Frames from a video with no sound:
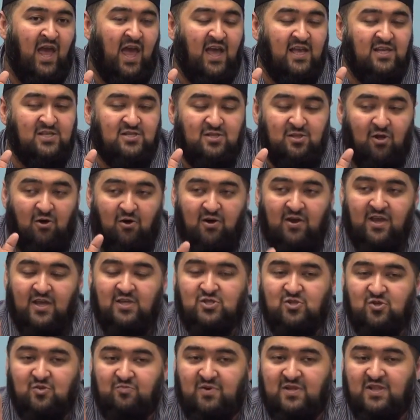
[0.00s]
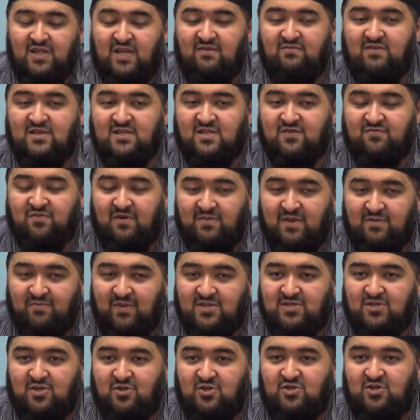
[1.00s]
As long as you believe this is from the
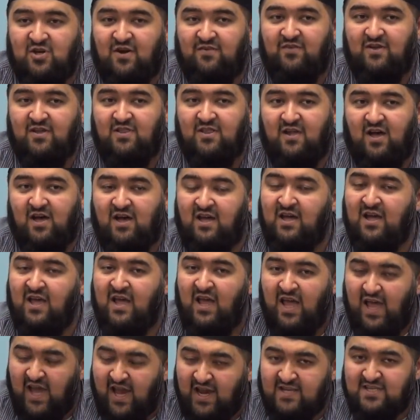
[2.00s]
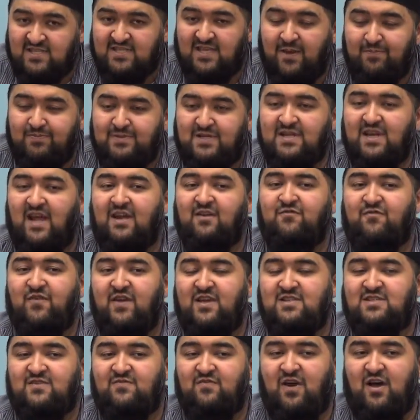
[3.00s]
Messenger of Allah, accept it at
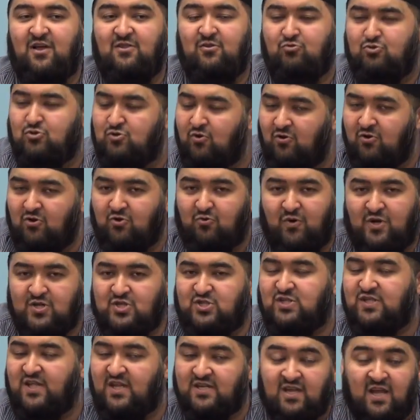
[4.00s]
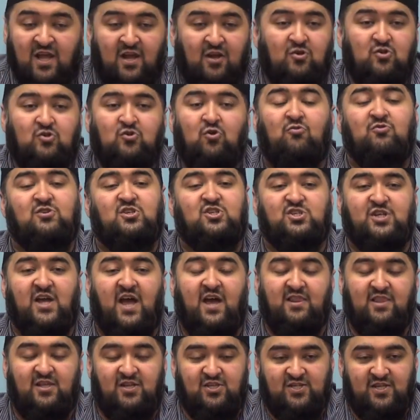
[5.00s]
face value. Don't question it, don't
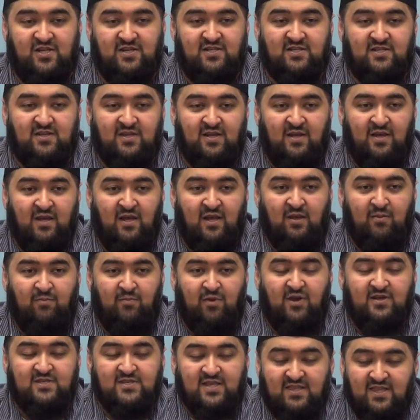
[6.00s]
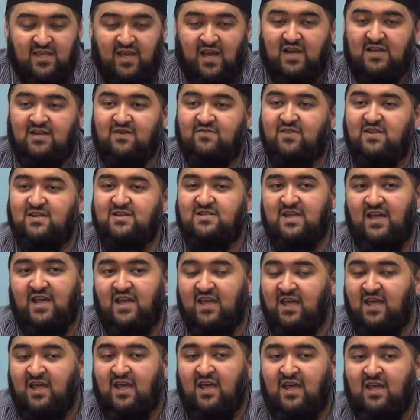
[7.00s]
challenge it. Because at the end of the
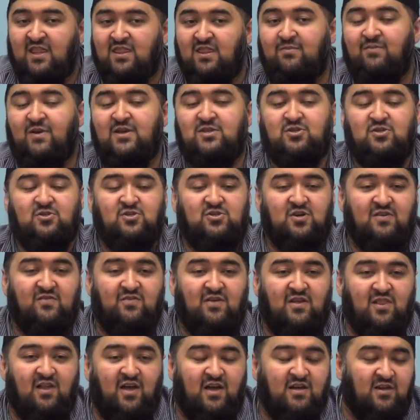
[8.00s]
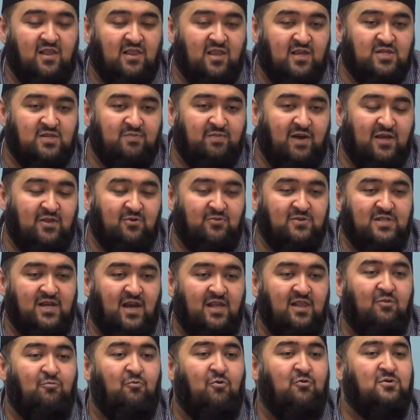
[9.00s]
day, the Messenger of Allah and Allah subhanahu wa
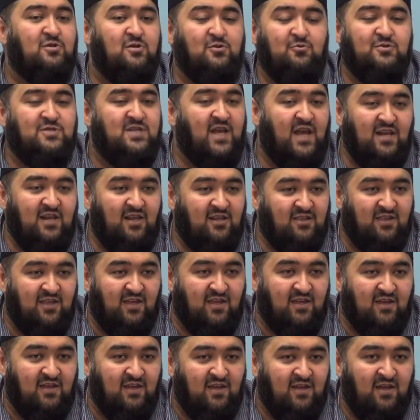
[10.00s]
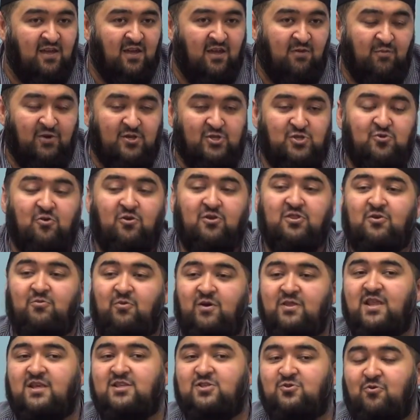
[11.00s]
ta'ala won't lose anything. But you are the
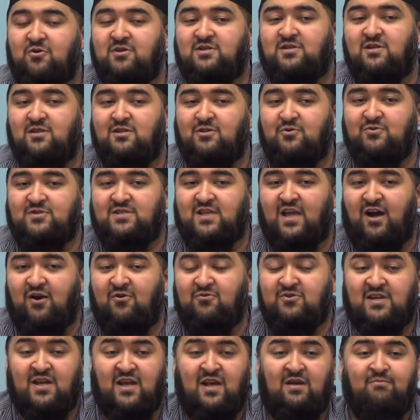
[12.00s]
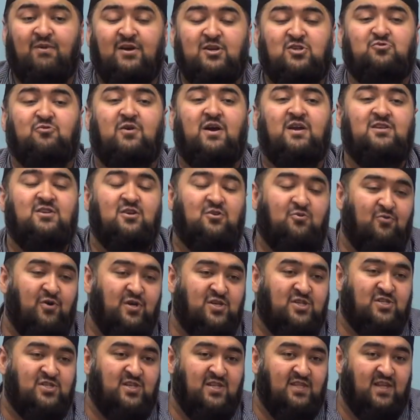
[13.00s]
one that's going to lose out by trying to
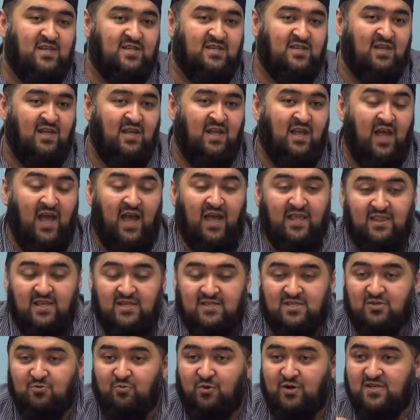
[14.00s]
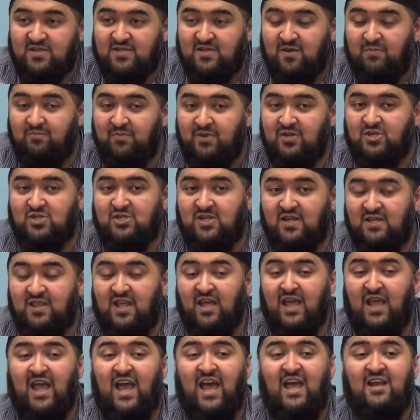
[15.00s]
question it. And this is where
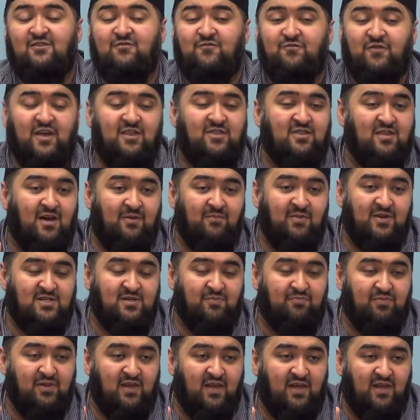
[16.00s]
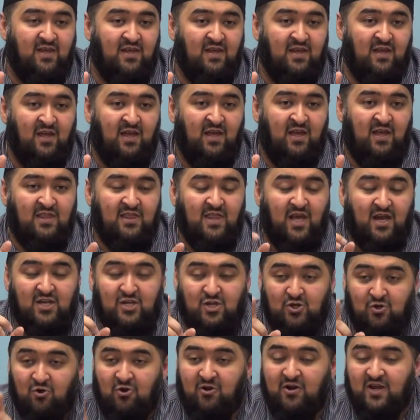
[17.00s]
submission and faith come into play.
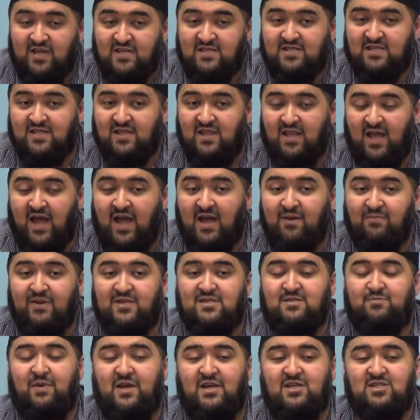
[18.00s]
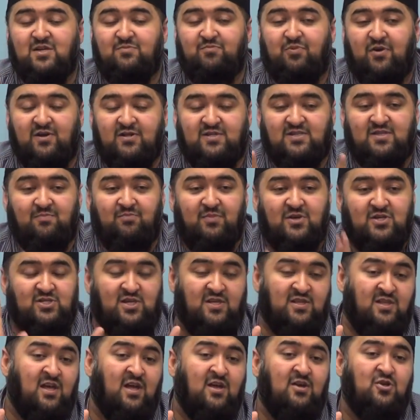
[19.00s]
That your Islam is based upon
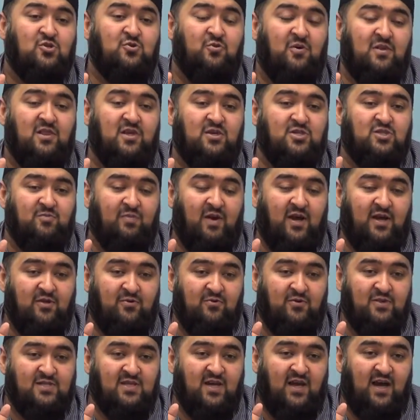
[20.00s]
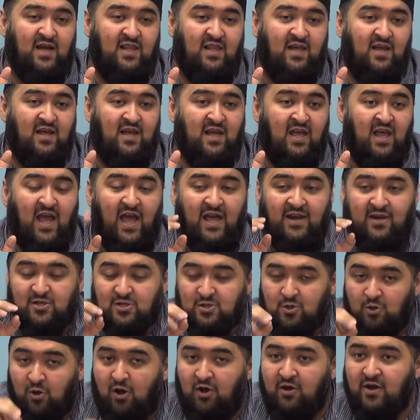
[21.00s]
submission to Allah subhanahu wa ta'ala. And
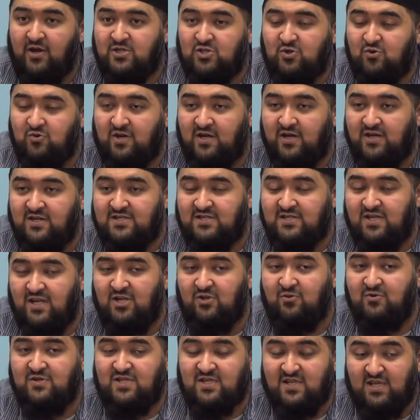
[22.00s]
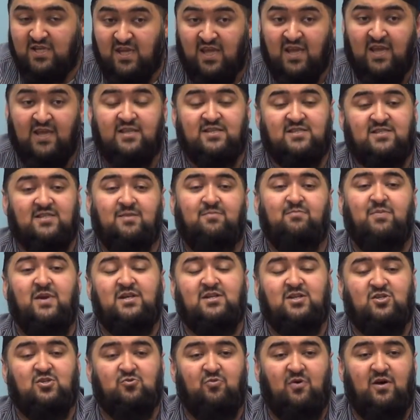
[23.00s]
as long as you continuously
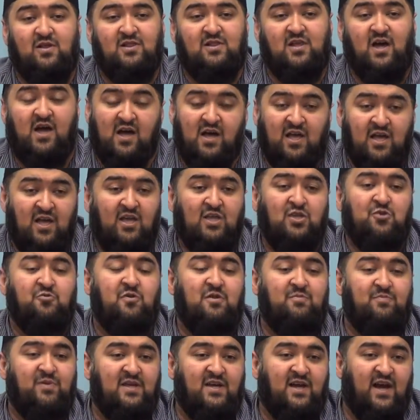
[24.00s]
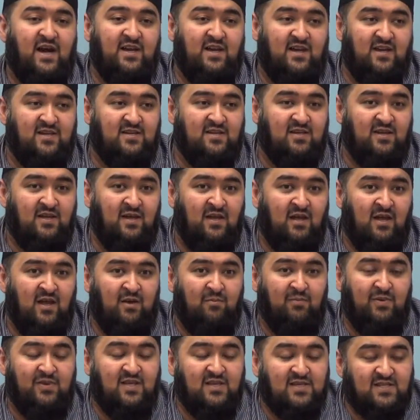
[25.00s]
submit to Allah, you will be guided.
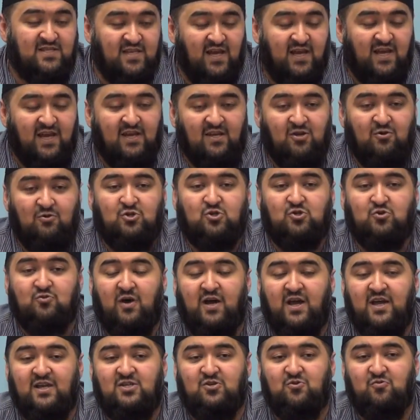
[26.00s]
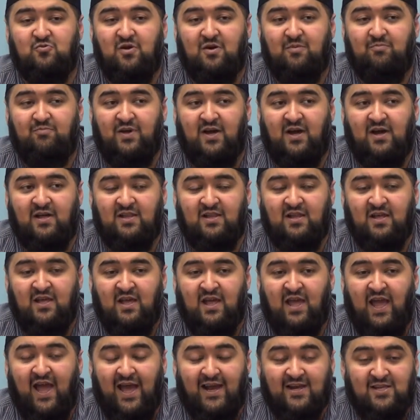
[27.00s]
But the second you try to rebel
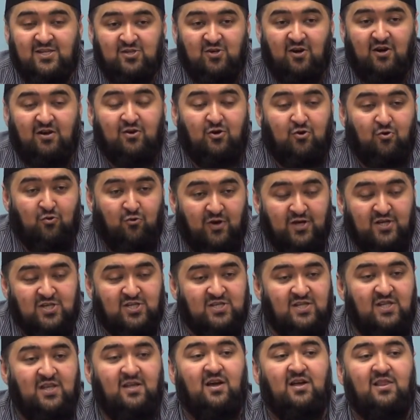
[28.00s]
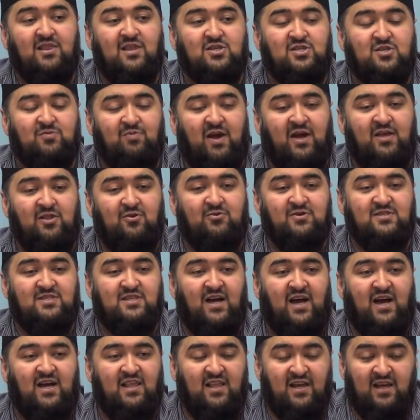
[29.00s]
and start questioning Allah subhanahu wa
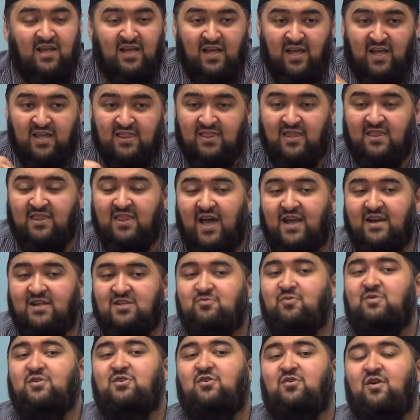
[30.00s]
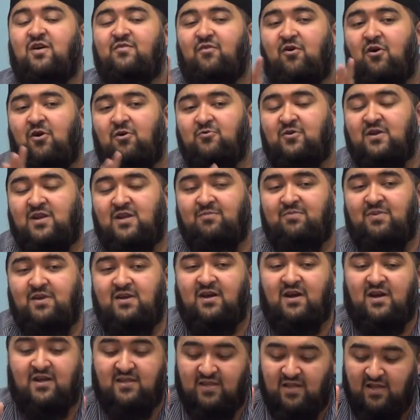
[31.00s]
ta'ala, then that is when you have already
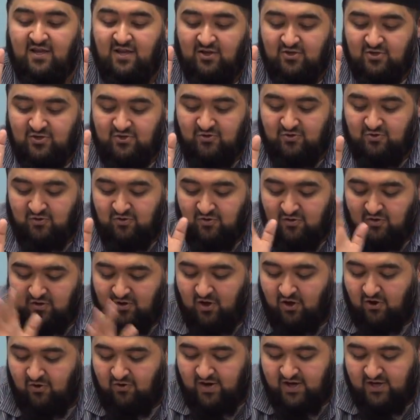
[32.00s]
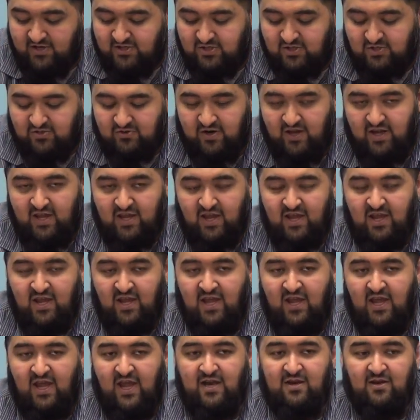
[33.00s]
begun to go astray.
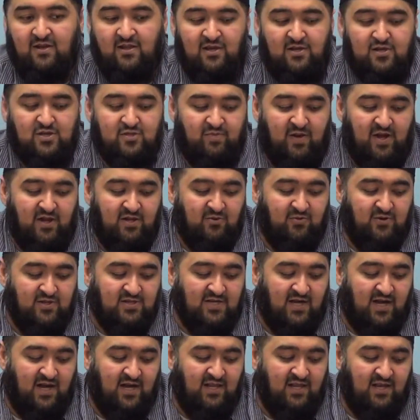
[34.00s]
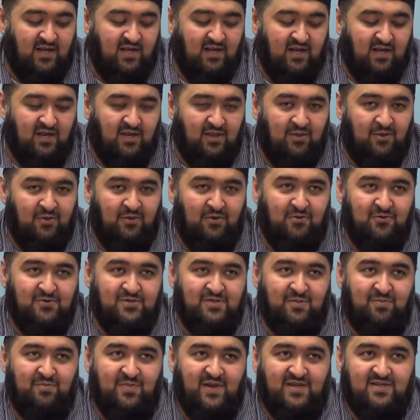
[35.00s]
And Allah subhanahu wa ta'ala
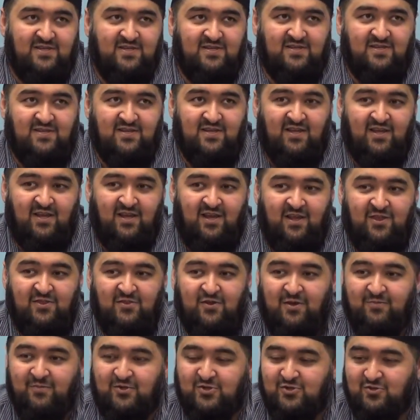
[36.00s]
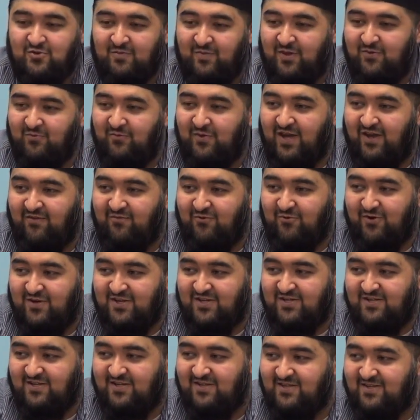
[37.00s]
knows best. Now I'm assuming we have
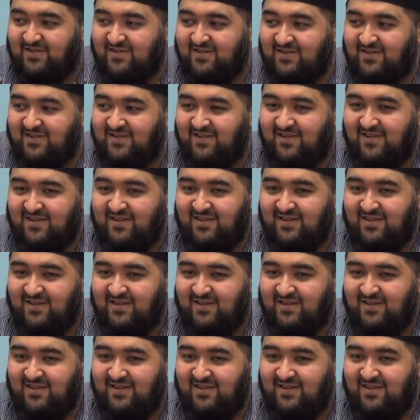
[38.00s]
questions.